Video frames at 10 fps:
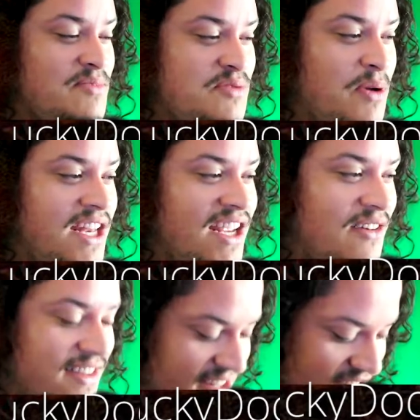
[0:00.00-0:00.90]
spinning
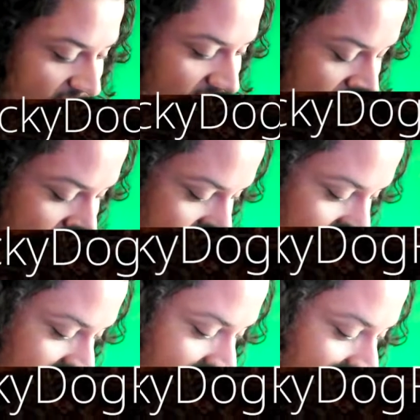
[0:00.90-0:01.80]
right there, and I was like,
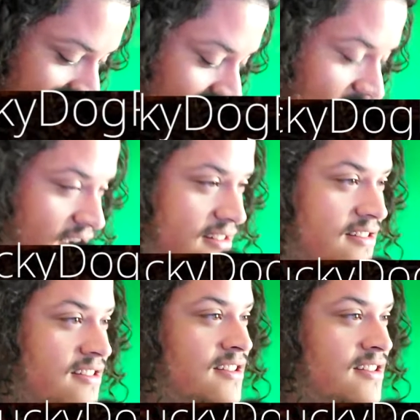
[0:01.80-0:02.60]
oh god,